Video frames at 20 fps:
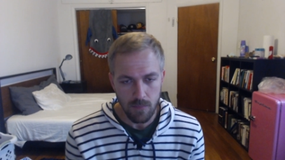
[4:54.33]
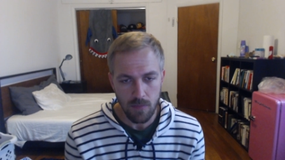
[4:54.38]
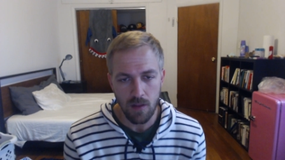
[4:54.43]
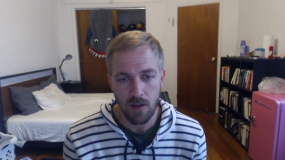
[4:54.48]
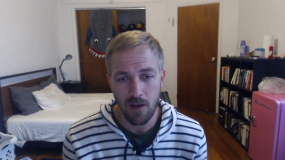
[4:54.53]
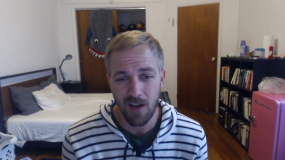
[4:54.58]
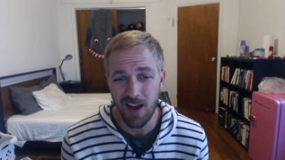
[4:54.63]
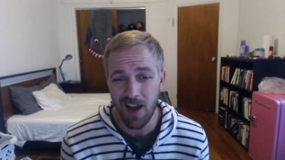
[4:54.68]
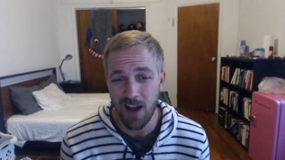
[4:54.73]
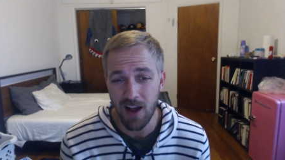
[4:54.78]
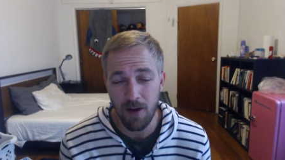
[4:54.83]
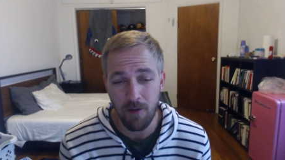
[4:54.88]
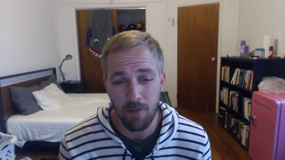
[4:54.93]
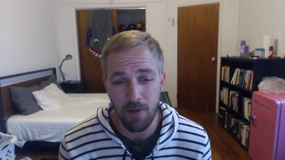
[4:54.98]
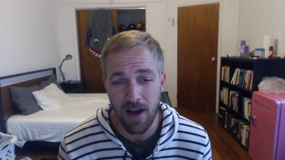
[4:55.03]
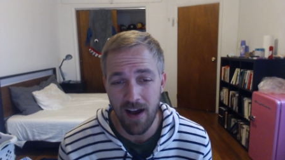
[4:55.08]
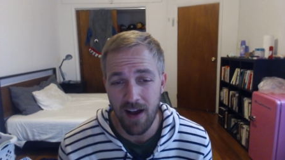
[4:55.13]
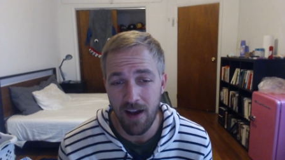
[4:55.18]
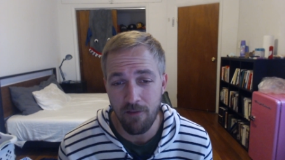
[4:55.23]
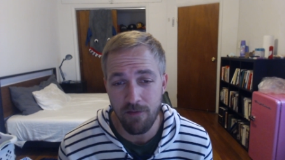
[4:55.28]

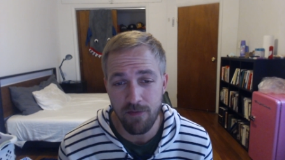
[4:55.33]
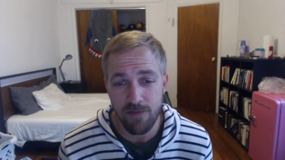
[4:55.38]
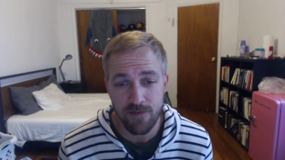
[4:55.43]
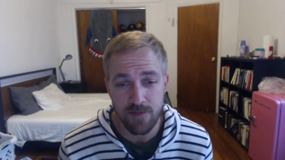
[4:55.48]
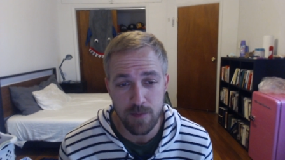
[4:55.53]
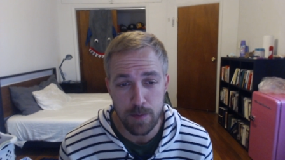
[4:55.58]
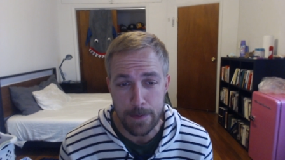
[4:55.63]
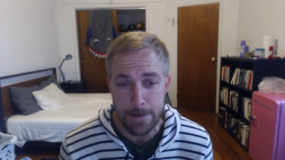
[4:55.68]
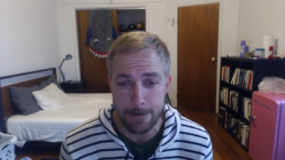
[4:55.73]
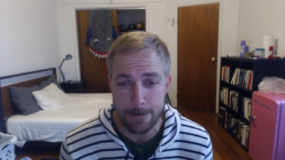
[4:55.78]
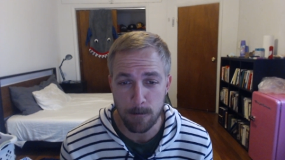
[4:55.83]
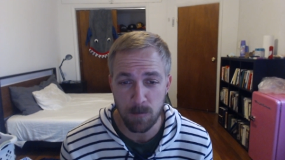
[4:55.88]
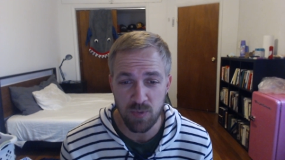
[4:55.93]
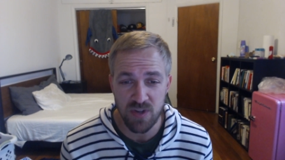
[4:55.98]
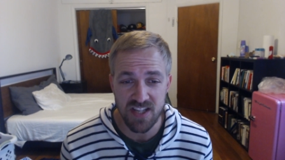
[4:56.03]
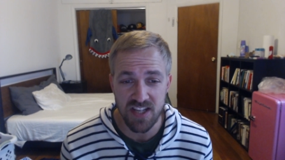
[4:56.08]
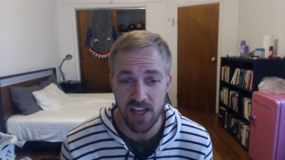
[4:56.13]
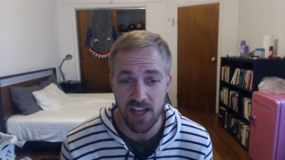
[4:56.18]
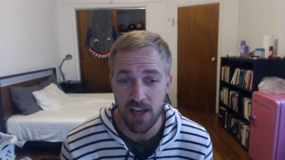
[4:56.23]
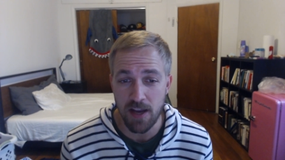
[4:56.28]
I've
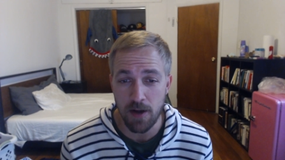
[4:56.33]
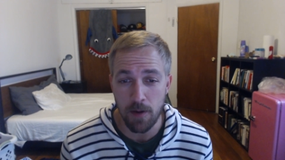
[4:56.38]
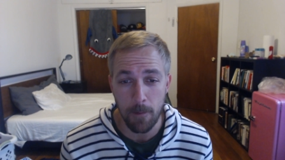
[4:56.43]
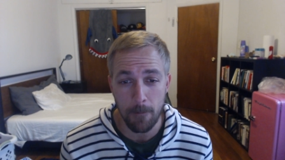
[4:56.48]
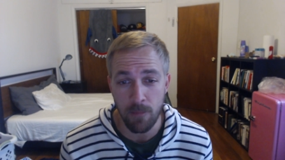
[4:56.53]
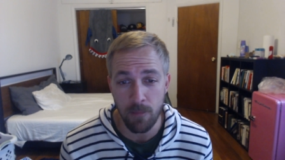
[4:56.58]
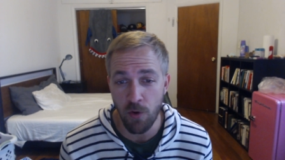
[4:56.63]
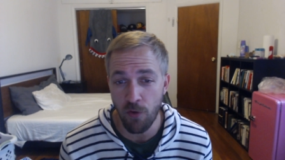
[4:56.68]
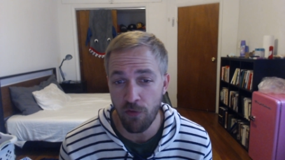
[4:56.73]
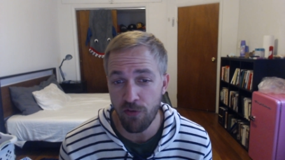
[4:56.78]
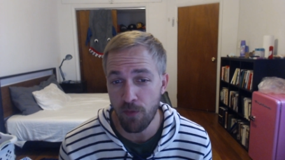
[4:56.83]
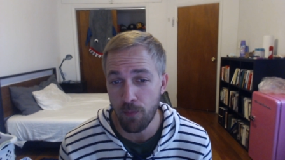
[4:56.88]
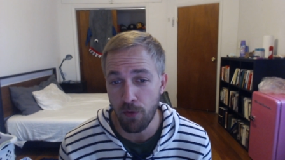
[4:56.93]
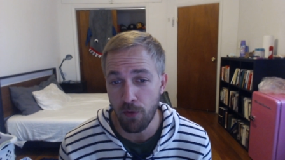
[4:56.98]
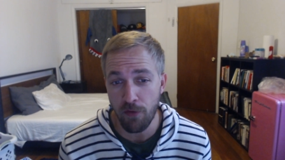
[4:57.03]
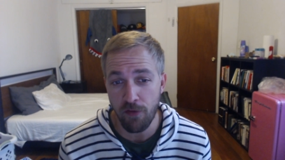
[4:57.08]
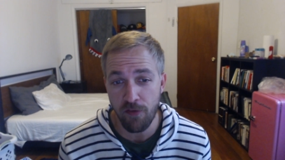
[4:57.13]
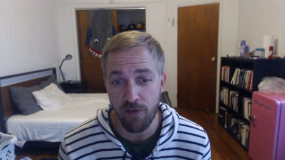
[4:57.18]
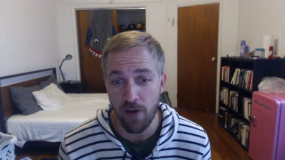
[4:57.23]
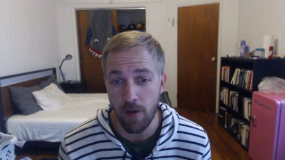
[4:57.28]
seen
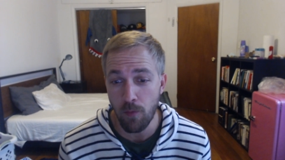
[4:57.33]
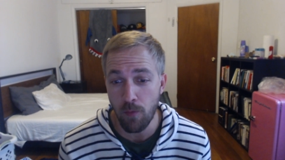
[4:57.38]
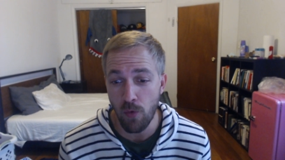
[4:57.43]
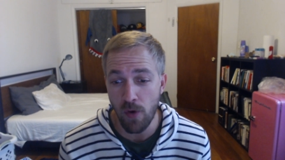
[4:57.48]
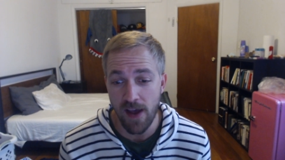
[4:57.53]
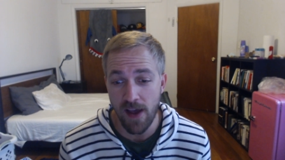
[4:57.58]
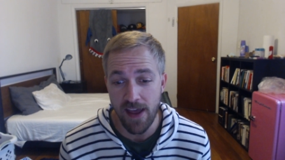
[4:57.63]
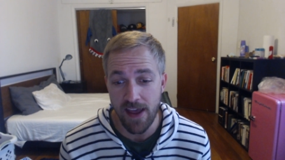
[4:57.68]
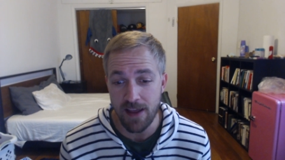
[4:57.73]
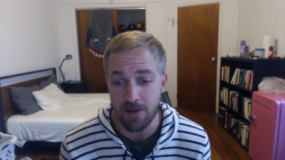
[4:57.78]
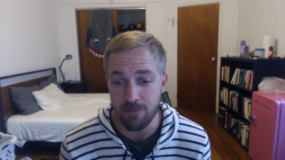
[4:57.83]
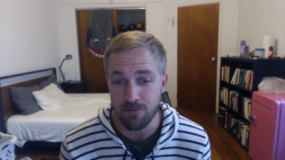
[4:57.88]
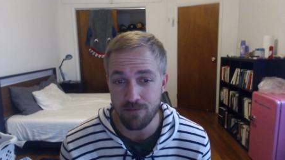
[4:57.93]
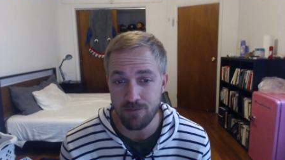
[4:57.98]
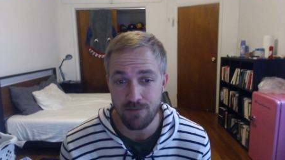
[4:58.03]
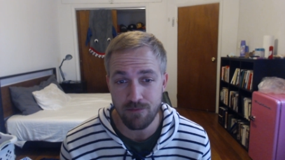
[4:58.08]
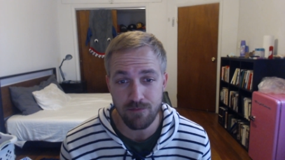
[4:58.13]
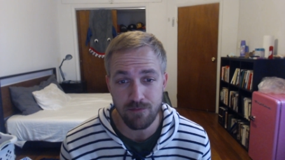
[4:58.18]
multiple subway